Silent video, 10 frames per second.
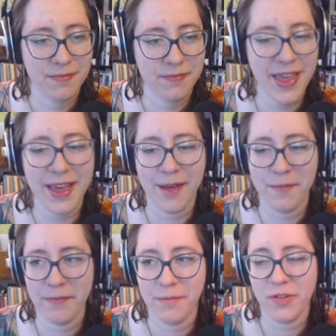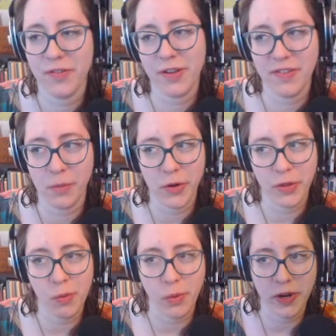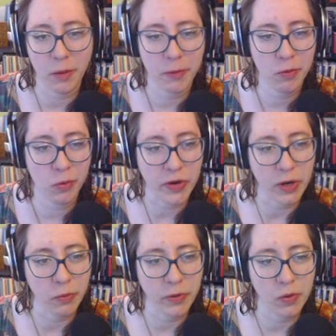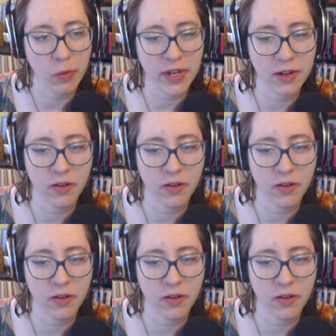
Yeah, which is a good summary of the quote here, but we'll read it real quick just